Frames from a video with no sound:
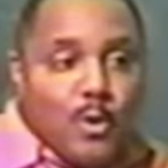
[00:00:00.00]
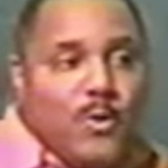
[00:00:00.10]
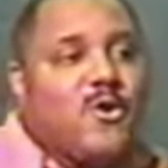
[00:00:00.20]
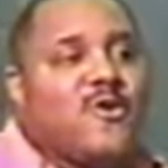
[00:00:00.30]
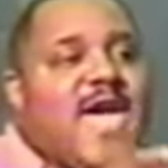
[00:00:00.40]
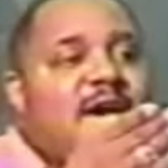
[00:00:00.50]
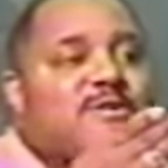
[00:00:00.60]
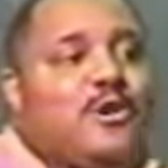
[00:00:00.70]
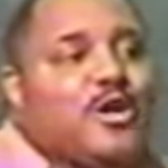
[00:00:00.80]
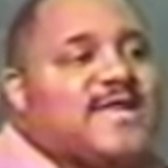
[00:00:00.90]
we're going to
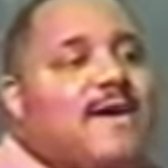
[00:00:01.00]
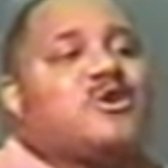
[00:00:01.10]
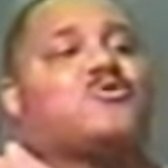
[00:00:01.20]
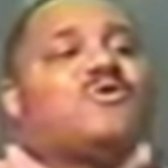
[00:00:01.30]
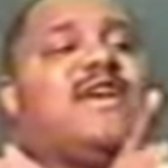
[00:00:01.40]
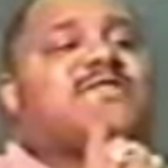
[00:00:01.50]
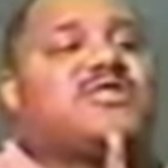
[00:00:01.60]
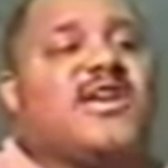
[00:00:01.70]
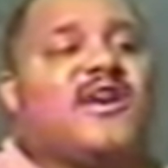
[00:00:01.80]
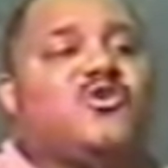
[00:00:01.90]
have to look at that because
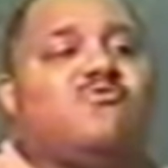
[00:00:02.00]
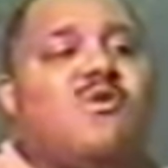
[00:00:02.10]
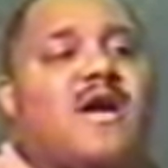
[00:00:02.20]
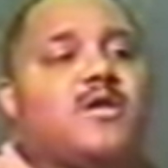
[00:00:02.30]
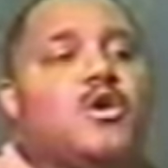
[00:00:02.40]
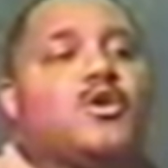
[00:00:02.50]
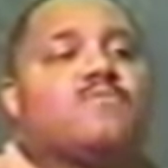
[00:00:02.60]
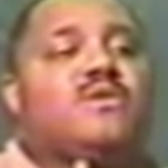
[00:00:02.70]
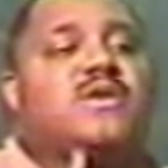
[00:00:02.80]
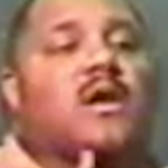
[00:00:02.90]
religion tell you what?
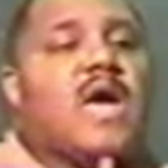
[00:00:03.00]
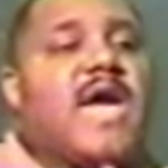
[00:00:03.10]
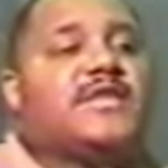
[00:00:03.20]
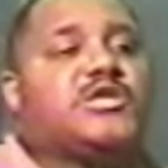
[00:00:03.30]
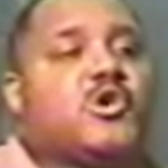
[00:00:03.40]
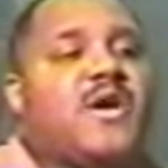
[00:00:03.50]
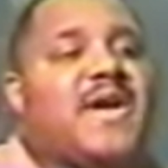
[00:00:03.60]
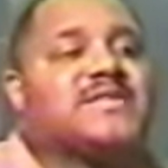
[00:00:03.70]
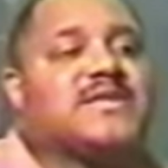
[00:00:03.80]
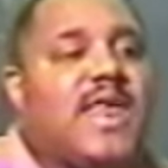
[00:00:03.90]
Be glad that your
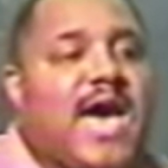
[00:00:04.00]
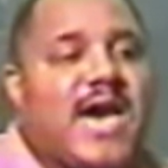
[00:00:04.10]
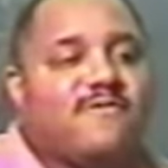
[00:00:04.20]
ass alive.